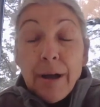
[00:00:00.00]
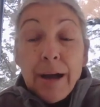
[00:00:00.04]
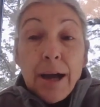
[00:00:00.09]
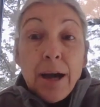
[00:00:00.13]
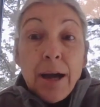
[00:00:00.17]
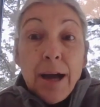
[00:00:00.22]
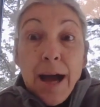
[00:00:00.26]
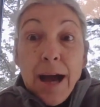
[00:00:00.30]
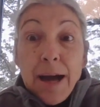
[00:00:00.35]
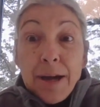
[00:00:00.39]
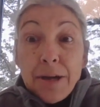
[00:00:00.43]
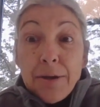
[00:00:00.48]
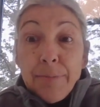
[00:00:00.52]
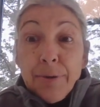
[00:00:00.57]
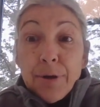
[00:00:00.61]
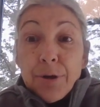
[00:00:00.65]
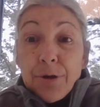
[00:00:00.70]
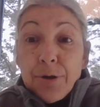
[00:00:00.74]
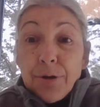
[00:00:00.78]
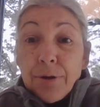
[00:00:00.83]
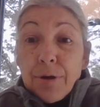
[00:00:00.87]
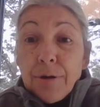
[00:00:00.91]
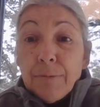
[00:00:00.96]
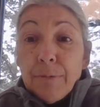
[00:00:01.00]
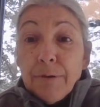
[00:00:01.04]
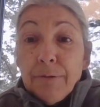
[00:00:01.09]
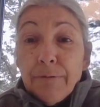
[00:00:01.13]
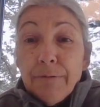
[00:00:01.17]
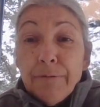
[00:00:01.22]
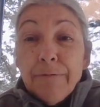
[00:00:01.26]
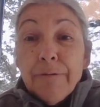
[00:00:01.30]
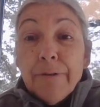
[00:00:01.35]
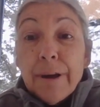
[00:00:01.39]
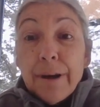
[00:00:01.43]
Uh, acupuncture can be
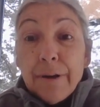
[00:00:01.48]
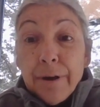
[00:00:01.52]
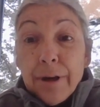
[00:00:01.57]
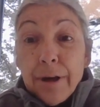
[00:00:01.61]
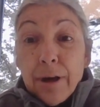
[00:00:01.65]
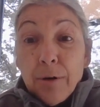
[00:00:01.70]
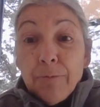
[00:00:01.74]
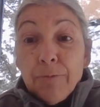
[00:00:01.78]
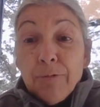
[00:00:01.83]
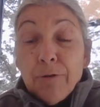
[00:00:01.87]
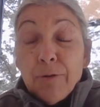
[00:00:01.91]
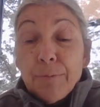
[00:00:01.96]
very helpful,